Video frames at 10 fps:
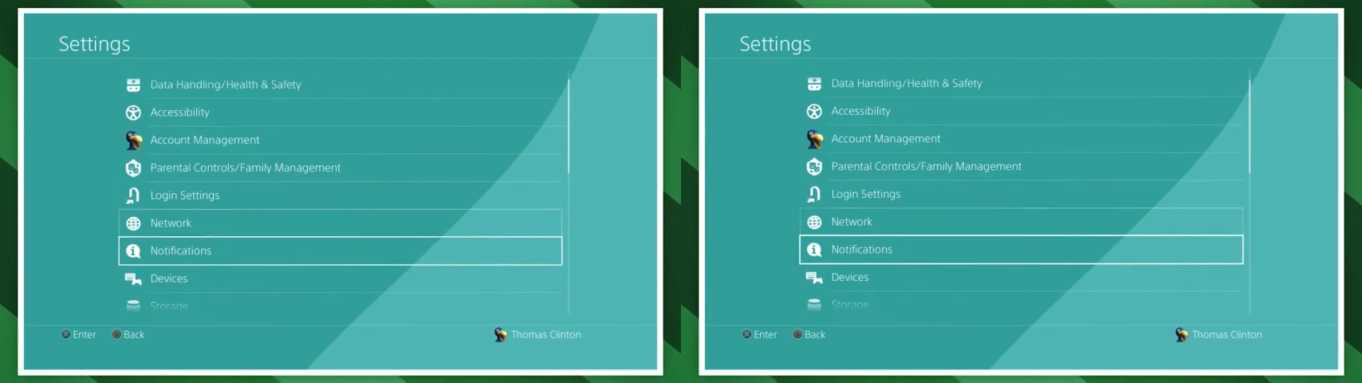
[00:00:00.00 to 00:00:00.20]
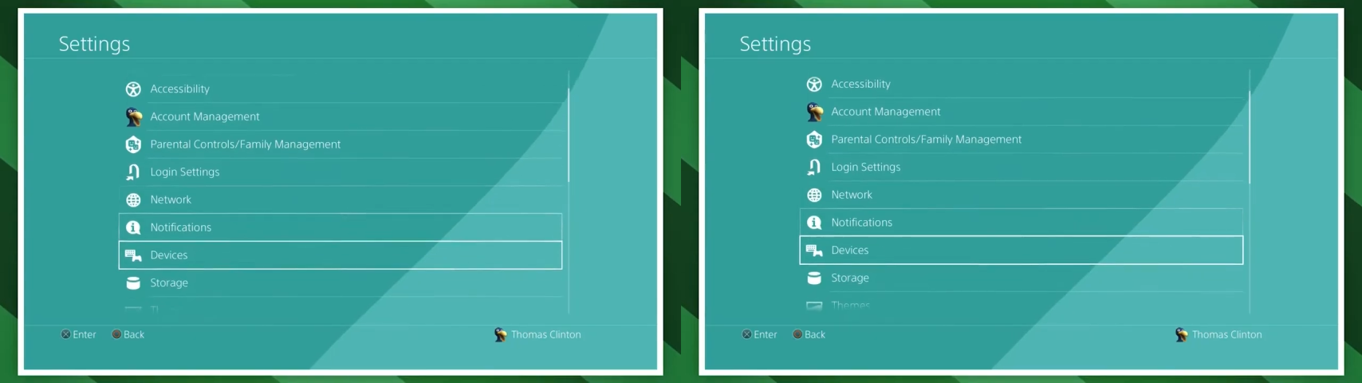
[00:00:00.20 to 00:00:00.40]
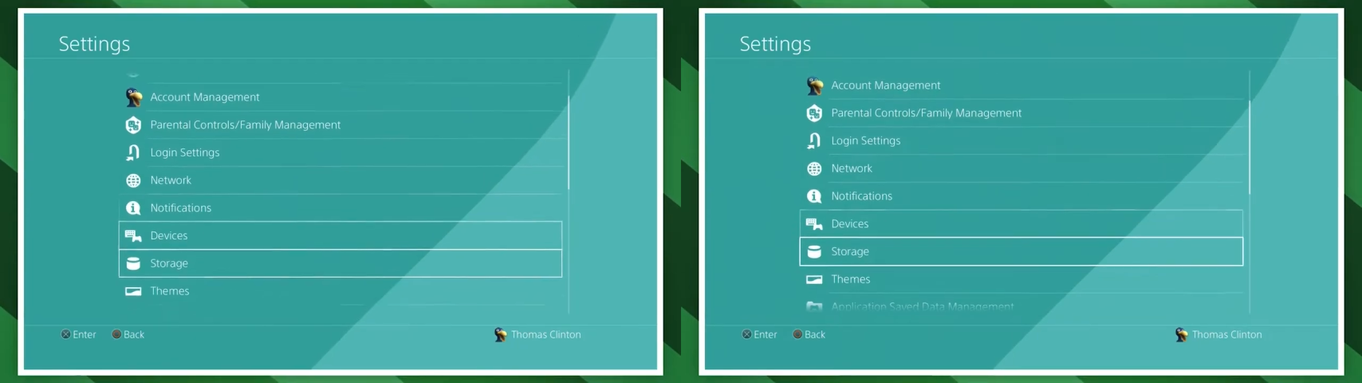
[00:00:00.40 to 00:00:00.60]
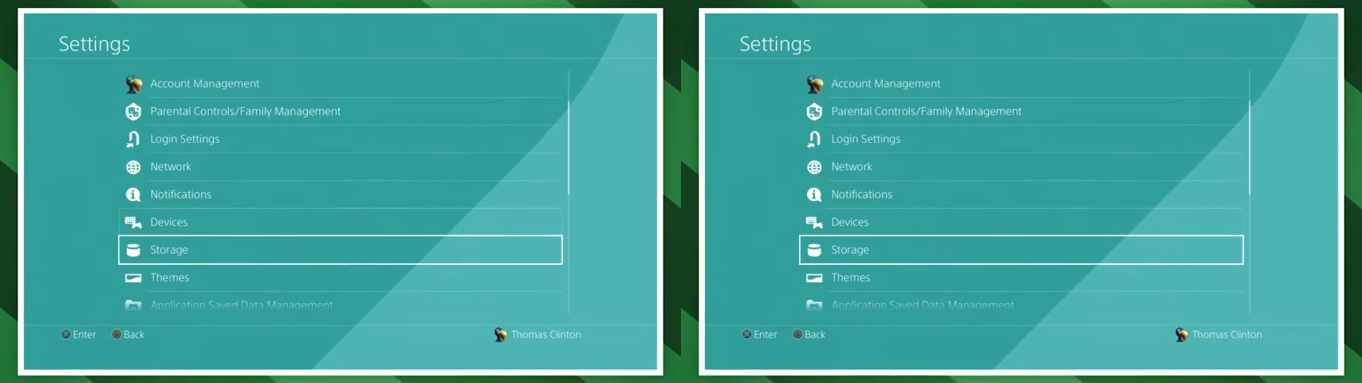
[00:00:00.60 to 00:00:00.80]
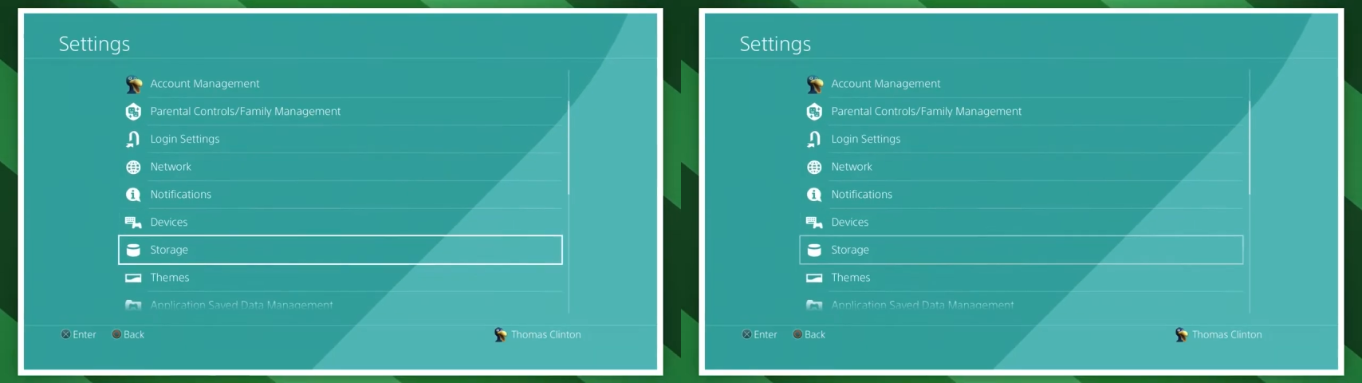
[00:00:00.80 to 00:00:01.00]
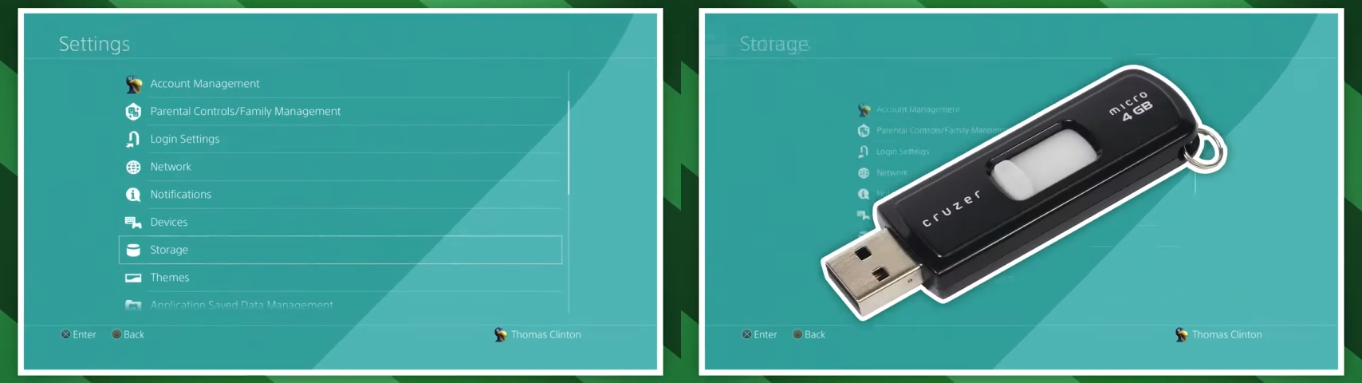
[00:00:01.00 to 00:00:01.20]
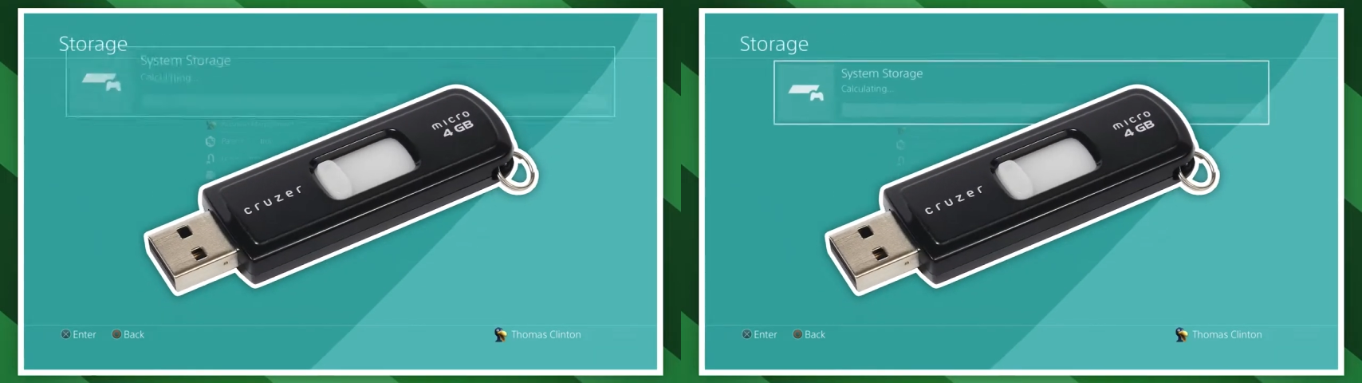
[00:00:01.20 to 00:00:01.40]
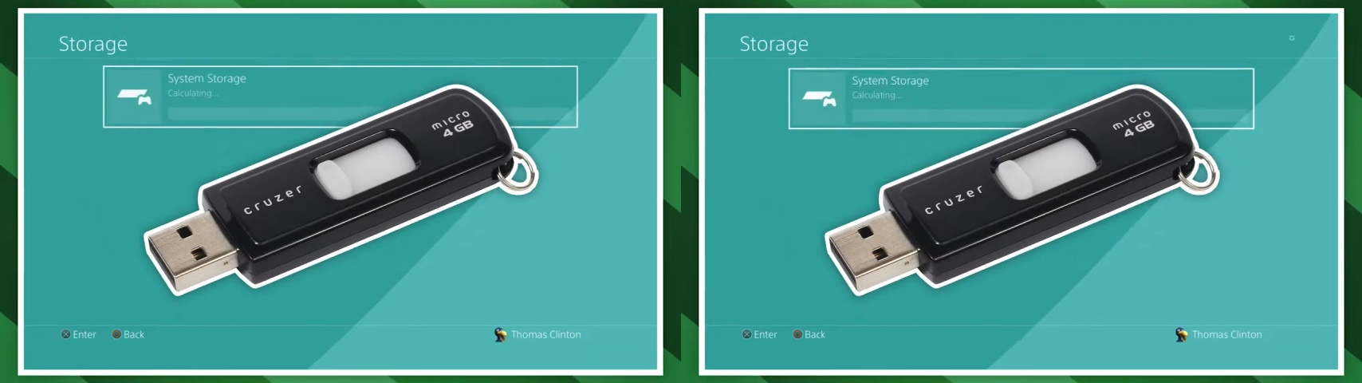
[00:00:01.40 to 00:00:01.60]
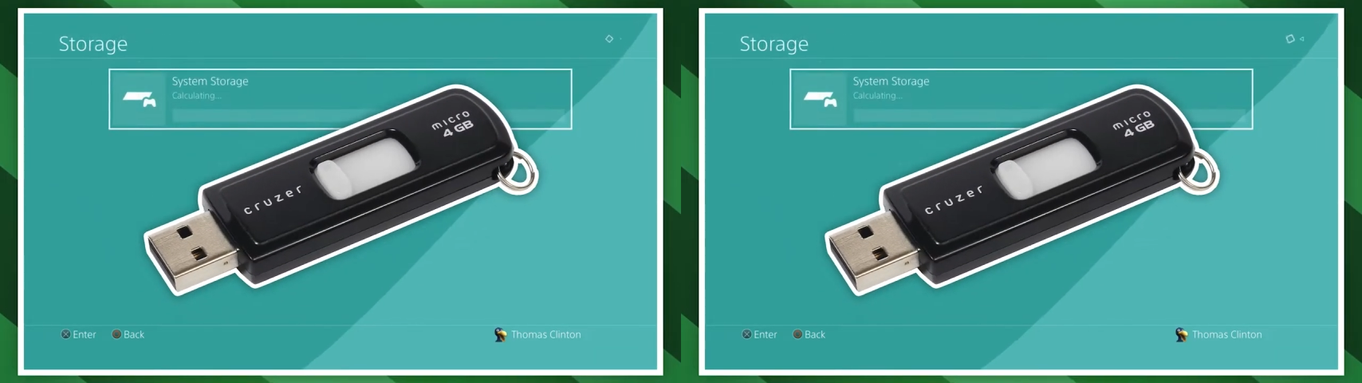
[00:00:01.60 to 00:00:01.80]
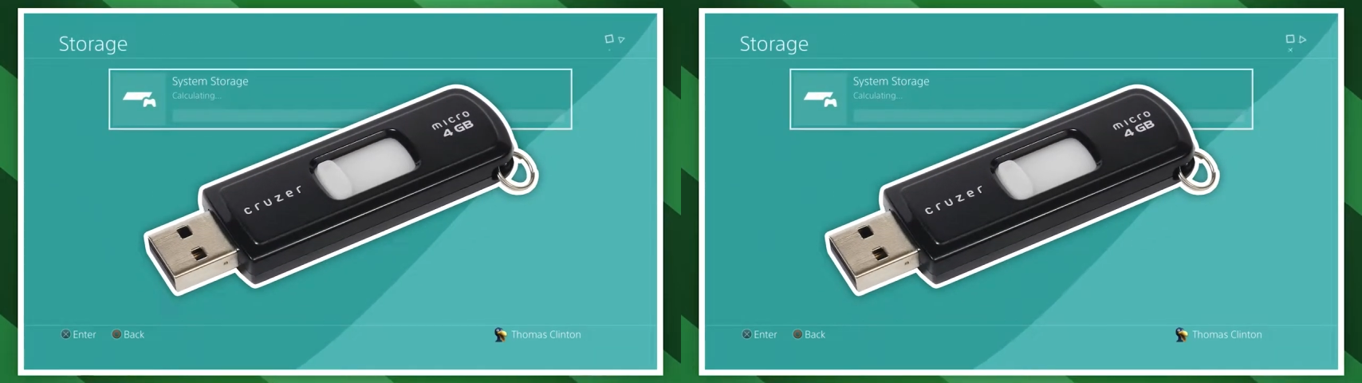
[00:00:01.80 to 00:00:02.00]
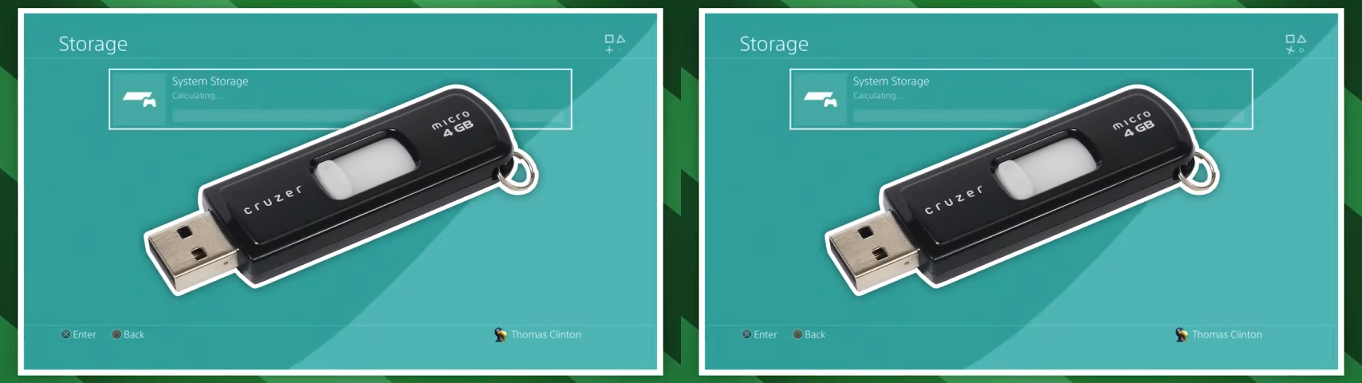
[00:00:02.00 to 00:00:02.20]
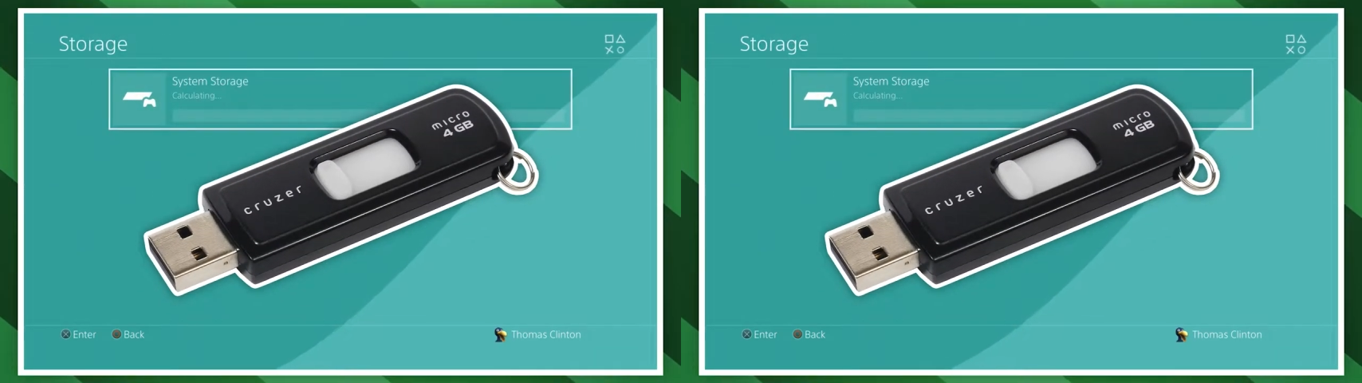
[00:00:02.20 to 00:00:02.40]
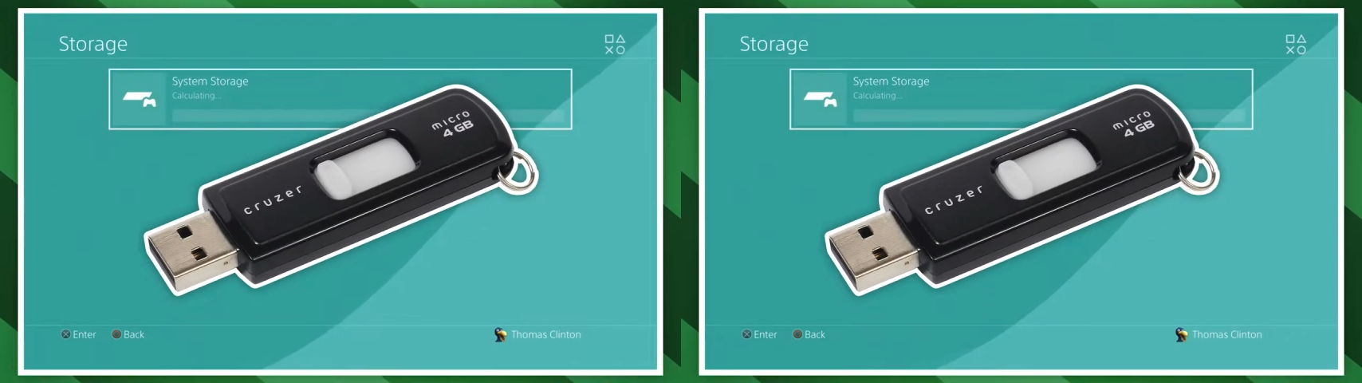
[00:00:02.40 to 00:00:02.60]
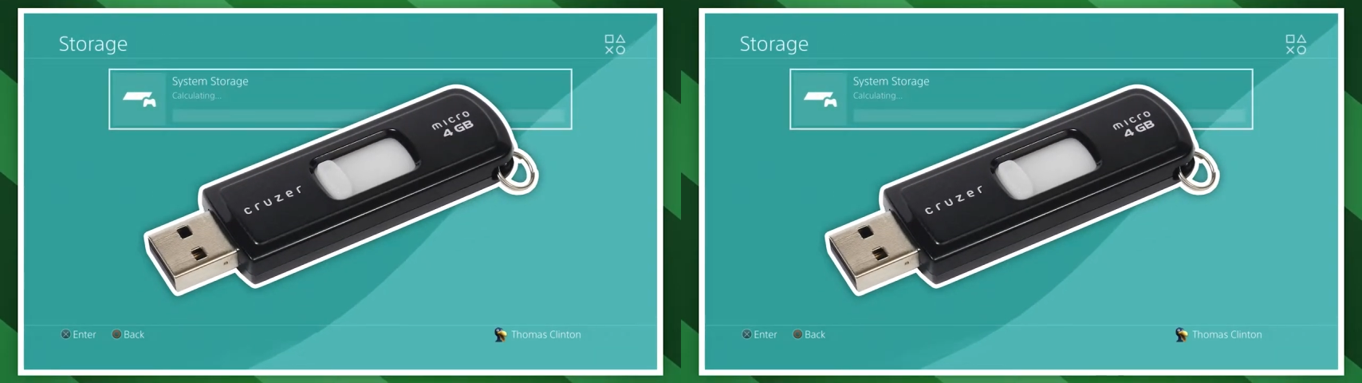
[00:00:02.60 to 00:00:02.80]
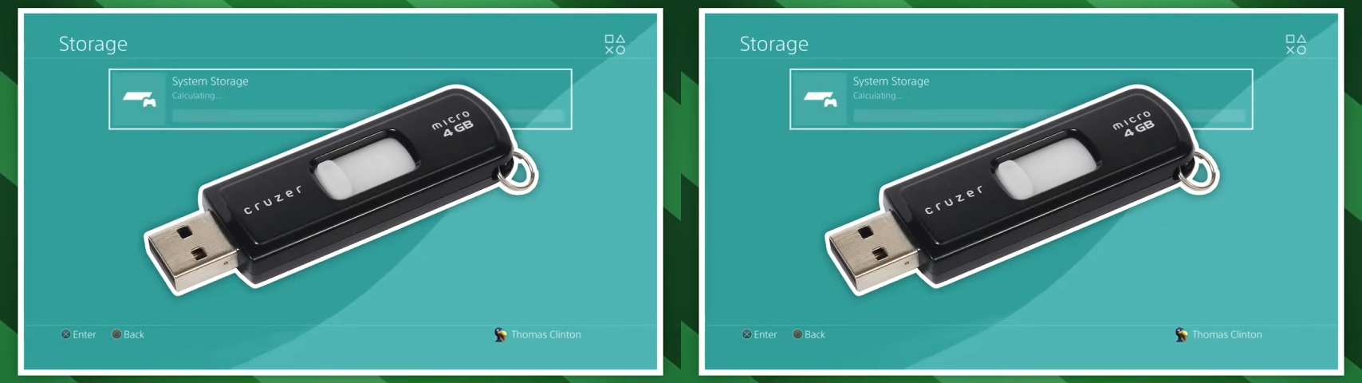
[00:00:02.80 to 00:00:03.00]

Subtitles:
No face is visible, so there are no lips to read.